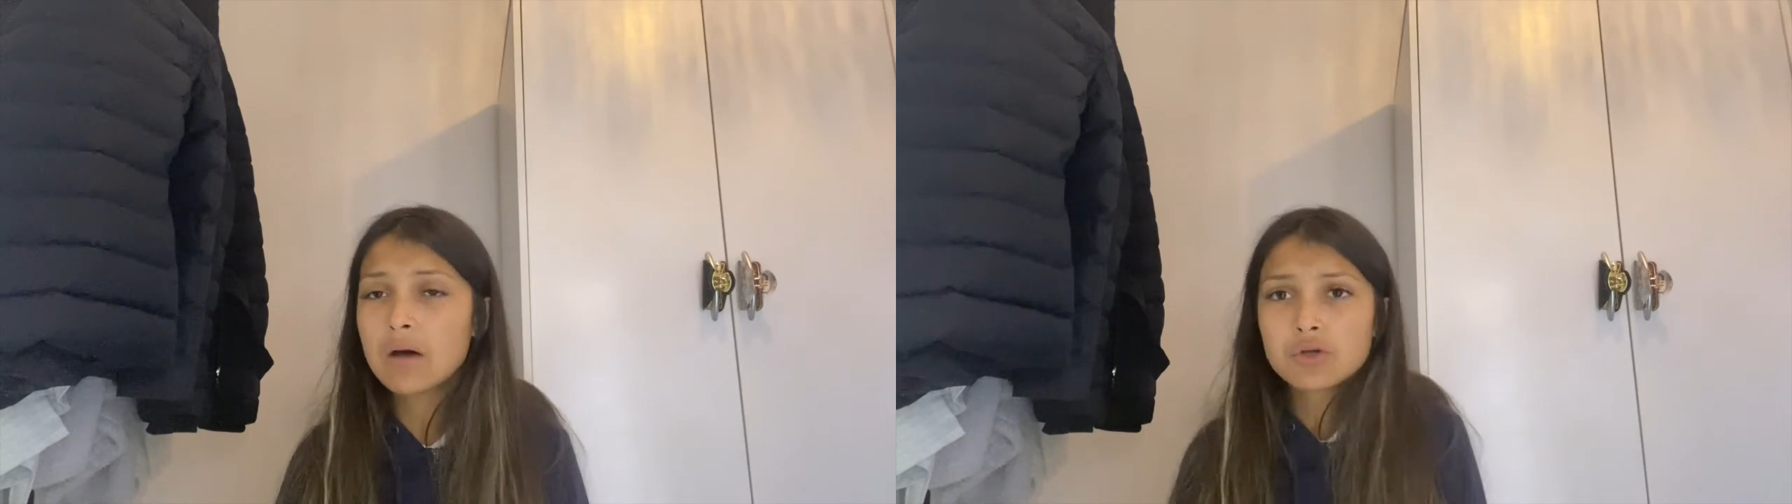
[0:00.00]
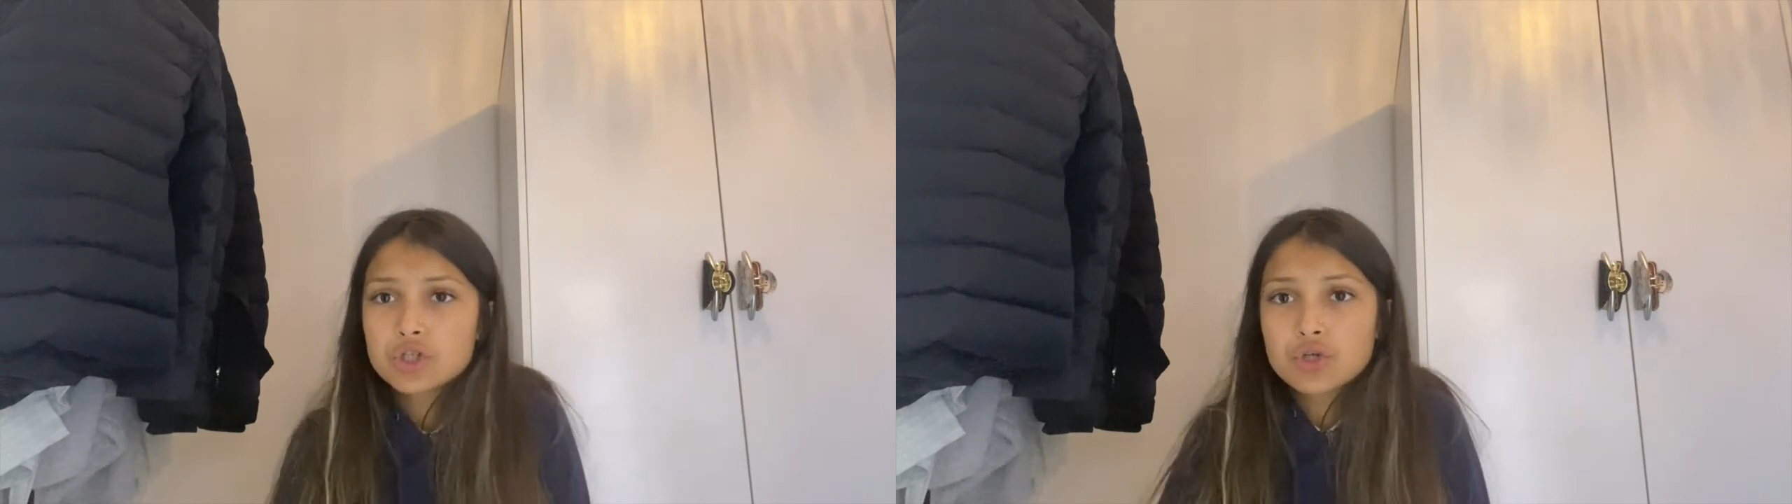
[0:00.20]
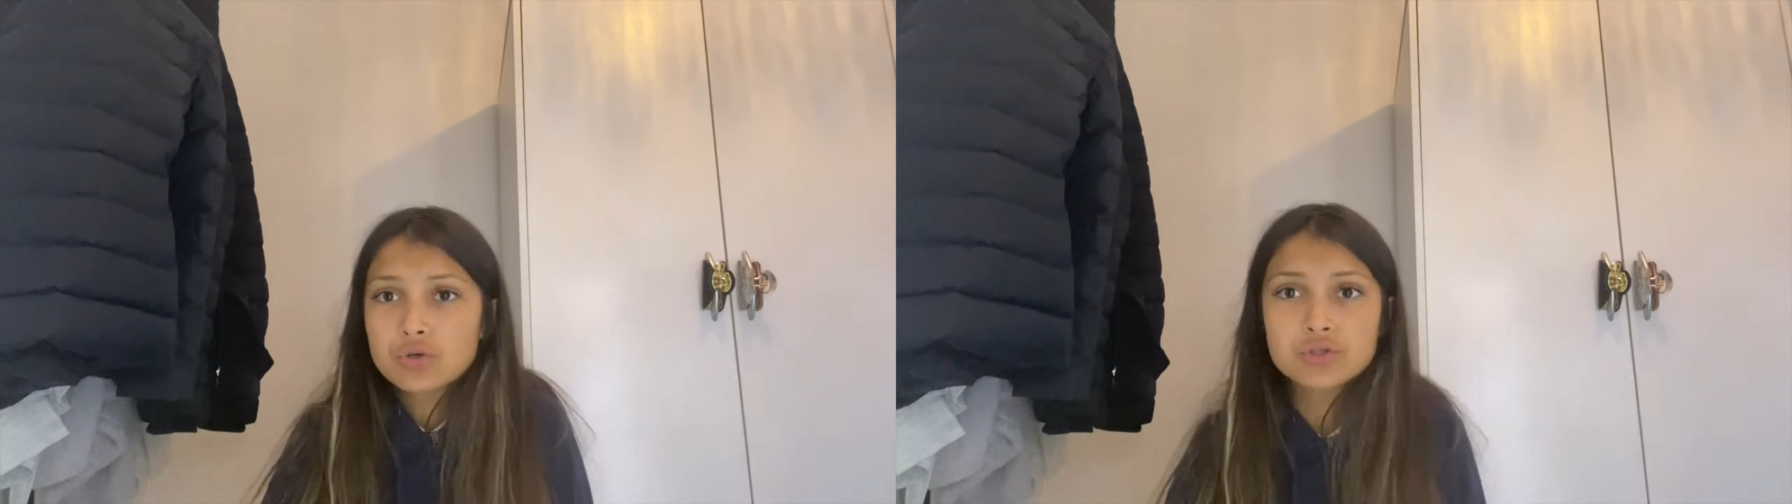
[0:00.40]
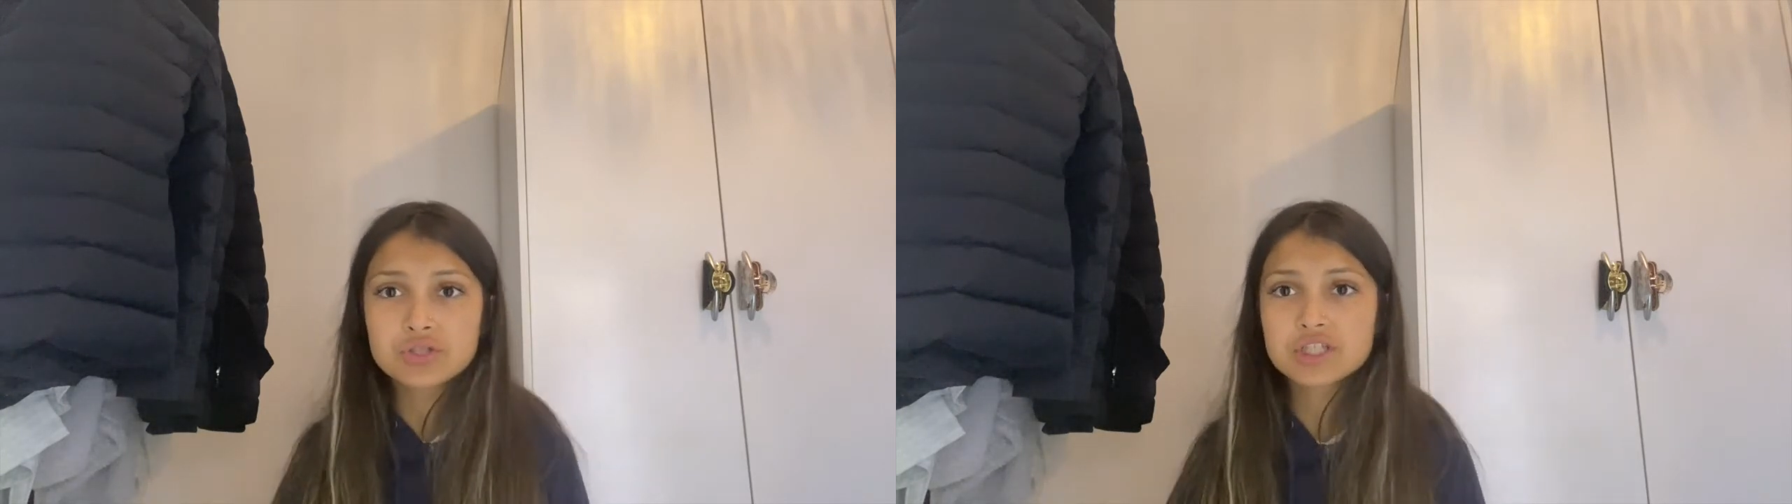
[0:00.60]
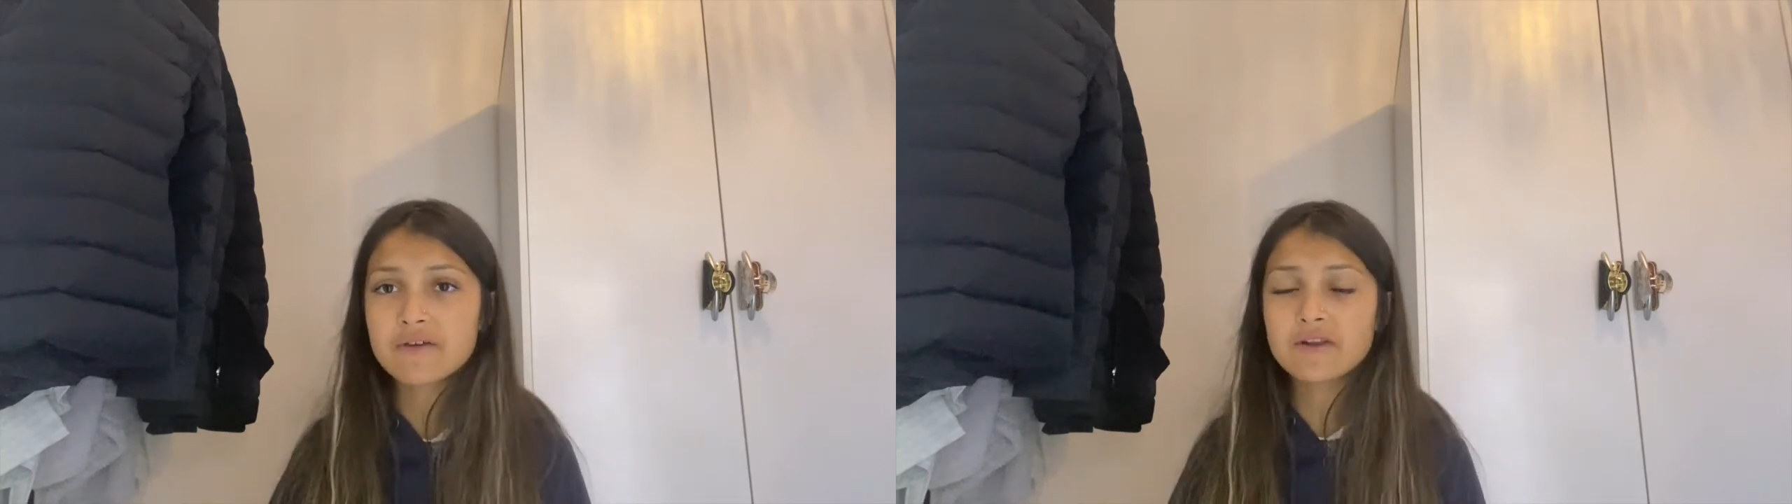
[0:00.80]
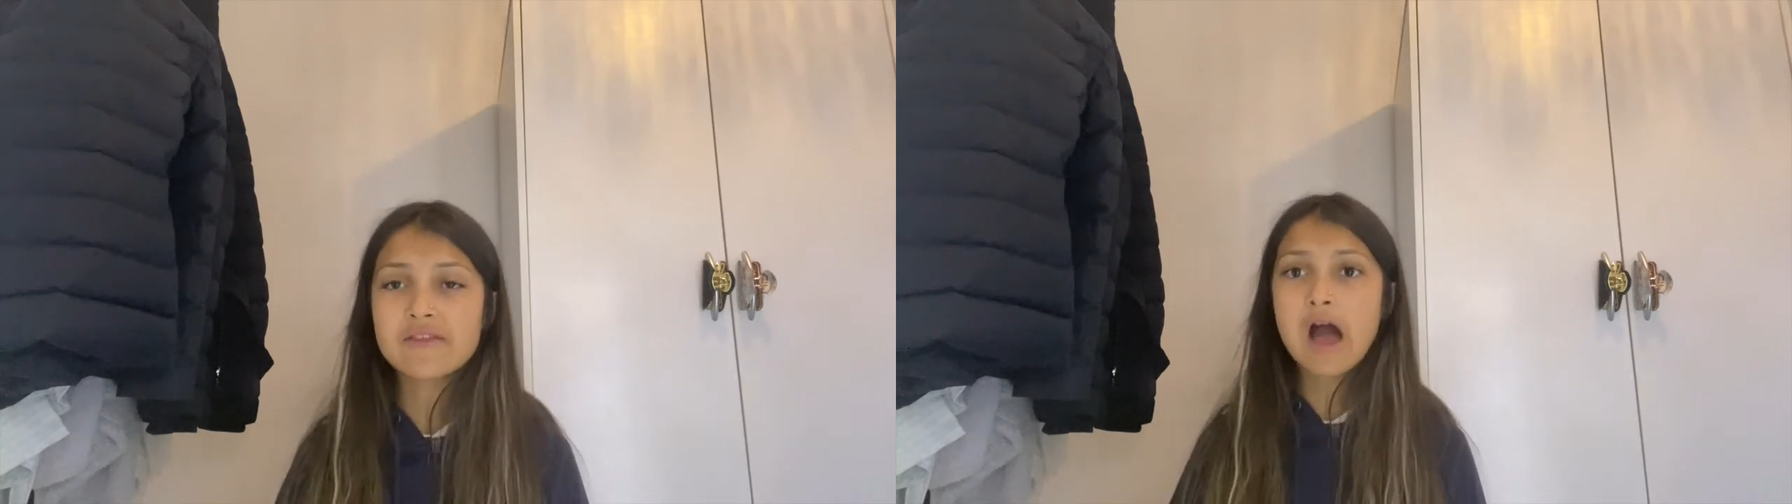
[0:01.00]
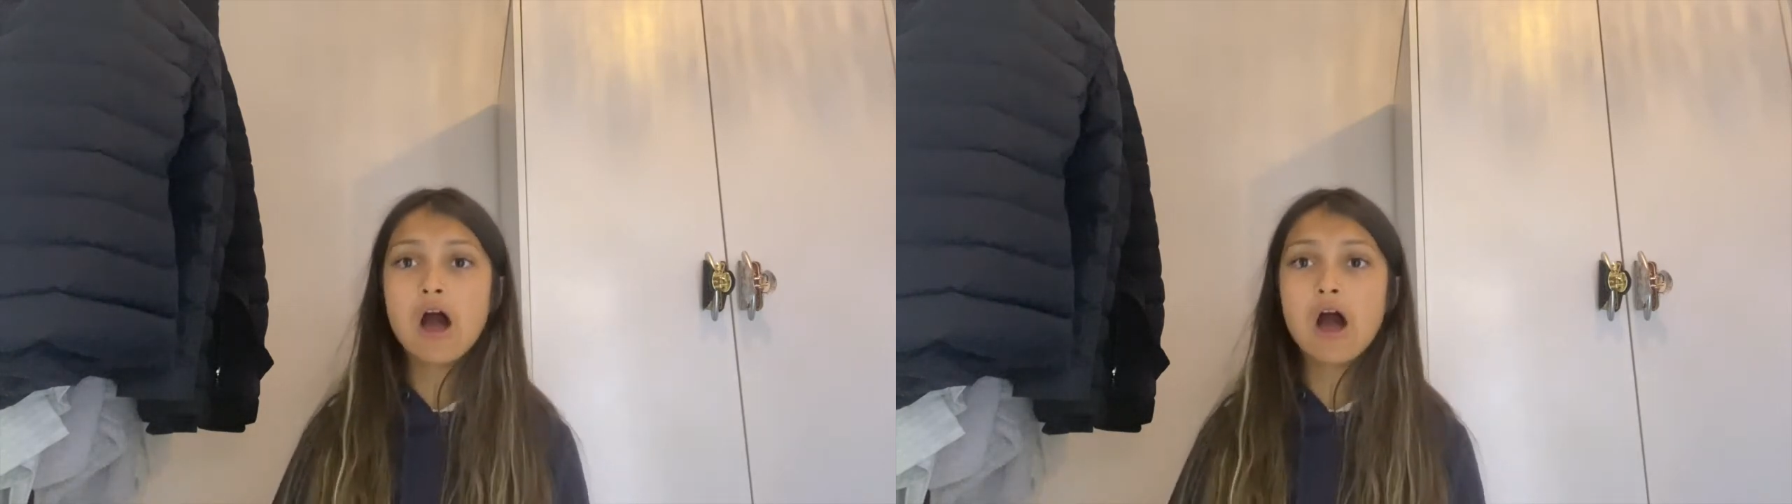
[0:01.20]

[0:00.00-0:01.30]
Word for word: I'm not sure, stuff like that.